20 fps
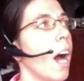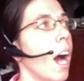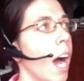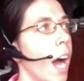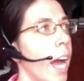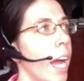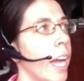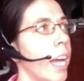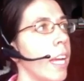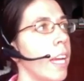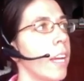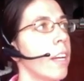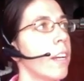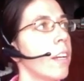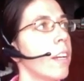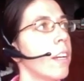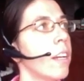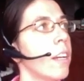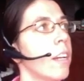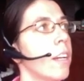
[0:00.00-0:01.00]
I
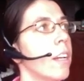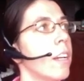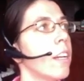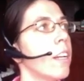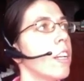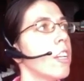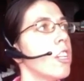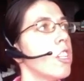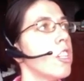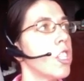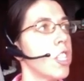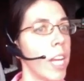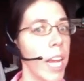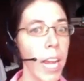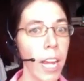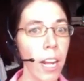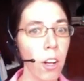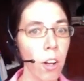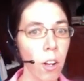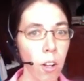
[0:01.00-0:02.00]

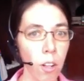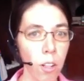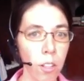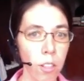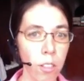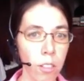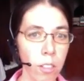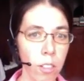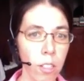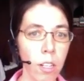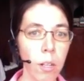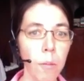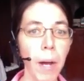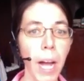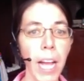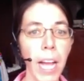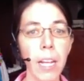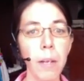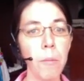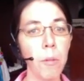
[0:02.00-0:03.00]
channel
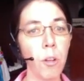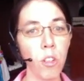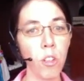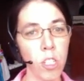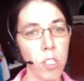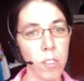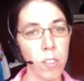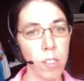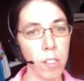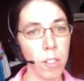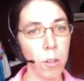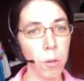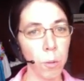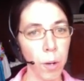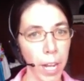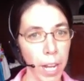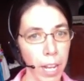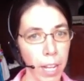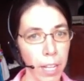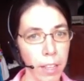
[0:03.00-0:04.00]
my emotions in a
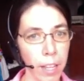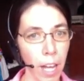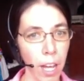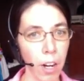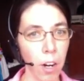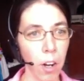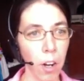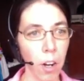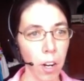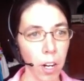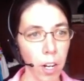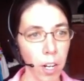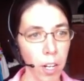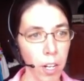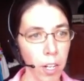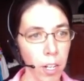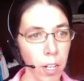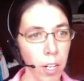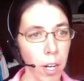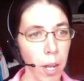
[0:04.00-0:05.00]
way that
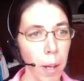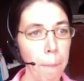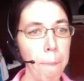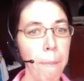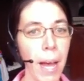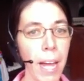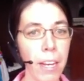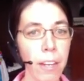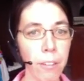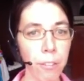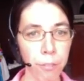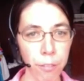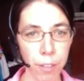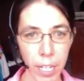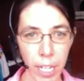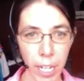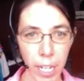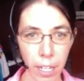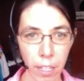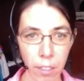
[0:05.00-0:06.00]
are
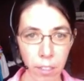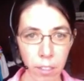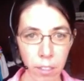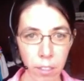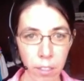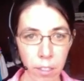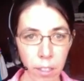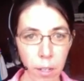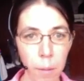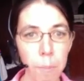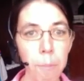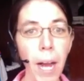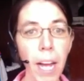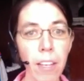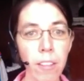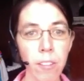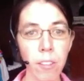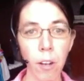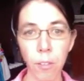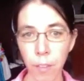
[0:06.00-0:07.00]
benefiting
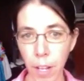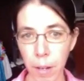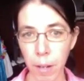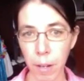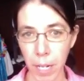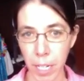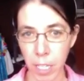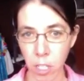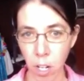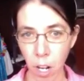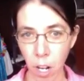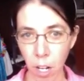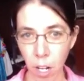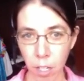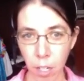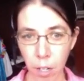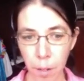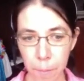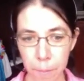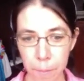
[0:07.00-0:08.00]
myself and my dog?